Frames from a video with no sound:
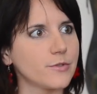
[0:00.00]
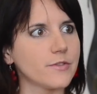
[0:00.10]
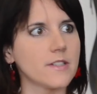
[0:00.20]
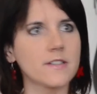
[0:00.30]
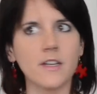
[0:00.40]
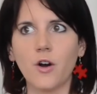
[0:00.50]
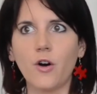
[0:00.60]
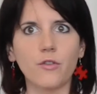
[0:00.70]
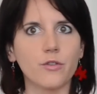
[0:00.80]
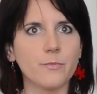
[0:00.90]
movies,
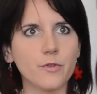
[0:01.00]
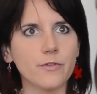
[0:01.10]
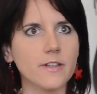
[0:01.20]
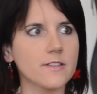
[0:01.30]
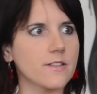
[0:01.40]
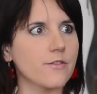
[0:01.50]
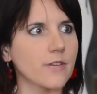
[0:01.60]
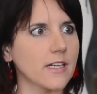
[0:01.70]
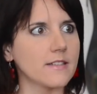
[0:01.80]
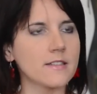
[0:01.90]
horror movies,
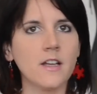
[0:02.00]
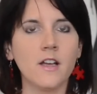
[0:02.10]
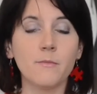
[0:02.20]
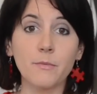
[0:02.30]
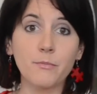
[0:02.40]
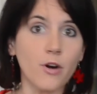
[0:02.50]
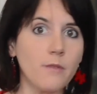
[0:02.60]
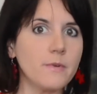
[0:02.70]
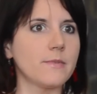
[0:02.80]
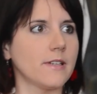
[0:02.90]
thrillers, but
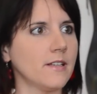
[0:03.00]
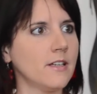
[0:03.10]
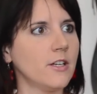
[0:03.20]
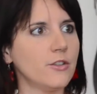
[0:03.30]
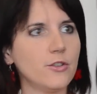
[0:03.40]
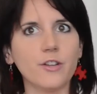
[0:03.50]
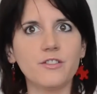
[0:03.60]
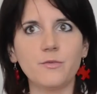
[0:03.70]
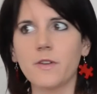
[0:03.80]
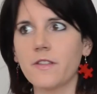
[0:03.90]
probably
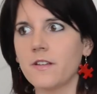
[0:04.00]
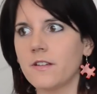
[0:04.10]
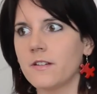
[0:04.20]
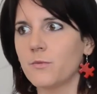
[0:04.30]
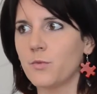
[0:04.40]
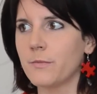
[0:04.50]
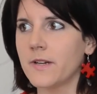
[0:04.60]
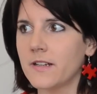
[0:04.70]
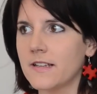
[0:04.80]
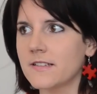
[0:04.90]
not with a
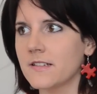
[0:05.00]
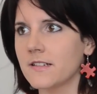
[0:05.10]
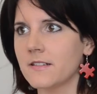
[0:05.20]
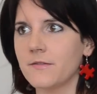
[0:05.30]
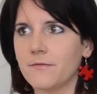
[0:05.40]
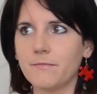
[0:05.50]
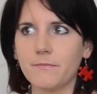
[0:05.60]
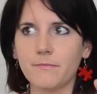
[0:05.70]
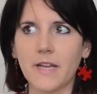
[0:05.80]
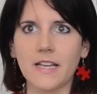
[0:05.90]
woman as a
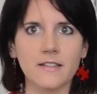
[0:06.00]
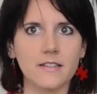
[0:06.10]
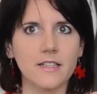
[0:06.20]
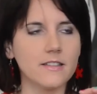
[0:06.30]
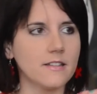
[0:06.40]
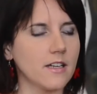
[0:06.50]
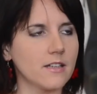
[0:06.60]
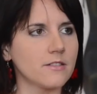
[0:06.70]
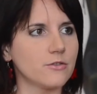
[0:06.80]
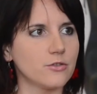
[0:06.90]
main lead,
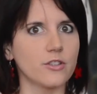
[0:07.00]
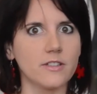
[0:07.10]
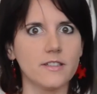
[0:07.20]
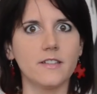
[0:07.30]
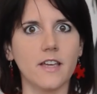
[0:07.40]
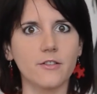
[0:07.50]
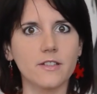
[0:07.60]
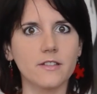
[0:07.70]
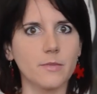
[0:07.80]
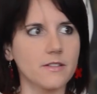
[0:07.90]
uh, not lead
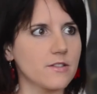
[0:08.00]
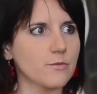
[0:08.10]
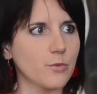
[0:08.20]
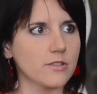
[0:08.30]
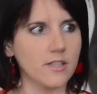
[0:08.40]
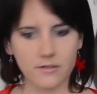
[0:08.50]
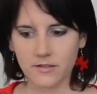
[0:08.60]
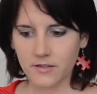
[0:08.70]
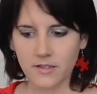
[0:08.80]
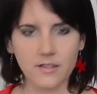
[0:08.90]
character, but a support
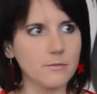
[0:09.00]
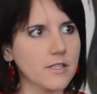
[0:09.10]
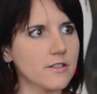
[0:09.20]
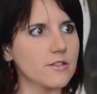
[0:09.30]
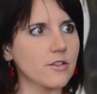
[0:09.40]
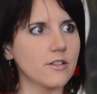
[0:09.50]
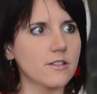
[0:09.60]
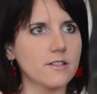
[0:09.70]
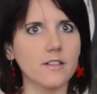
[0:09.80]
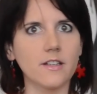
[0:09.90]
character in a
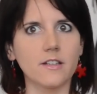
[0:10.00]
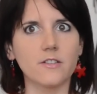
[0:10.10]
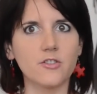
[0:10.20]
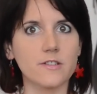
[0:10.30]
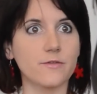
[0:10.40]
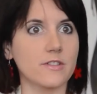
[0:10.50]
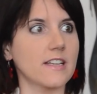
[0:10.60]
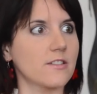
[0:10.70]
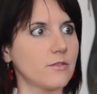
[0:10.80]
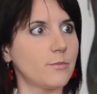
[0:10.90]
miniskirt uh, just for
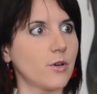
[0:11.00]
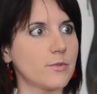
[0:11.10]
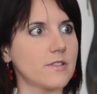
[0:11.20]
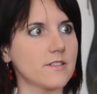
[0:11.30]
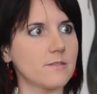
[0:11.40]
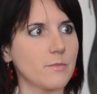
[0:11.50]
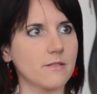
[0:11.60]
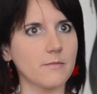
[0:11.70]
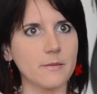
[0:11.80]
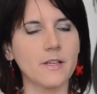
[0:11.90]
sexual purposes.
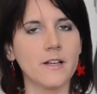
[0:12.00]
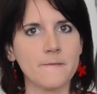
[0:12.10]
But maybe,